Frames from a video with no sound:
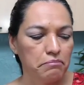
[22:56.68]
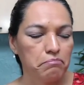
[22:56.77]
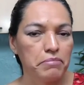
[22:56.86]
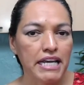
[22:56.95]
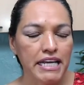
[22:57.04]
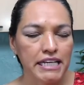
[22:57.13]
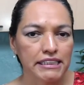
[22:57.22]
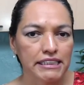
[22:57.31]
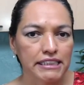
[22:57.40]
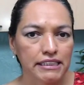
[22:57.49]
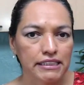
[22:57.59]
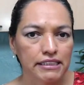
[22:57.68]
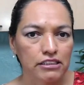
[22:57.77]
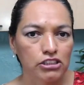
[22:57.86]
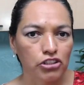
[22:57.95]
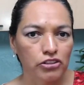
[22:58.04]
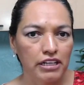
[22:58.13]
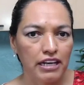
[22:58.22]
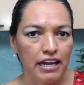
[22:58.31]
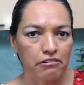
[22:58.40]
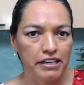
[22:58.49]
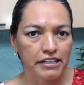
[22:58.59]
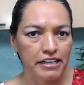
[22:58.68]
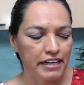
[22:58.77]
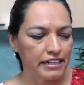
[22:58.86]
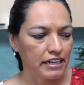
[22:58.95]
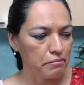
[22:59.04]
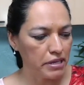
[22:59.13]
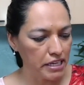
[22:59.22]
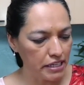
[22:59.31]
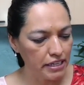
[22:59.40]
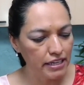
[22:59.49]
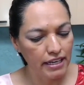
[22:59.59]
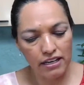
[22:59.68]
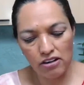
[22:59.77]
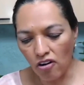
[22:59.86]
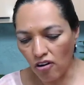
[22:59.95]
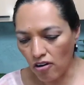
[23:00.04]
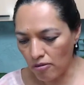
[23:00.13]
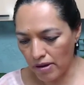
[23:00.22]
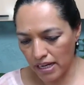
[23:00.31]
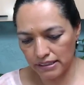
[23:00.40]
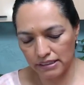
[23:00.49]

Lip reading: Please join Laura Regan and me and all of us,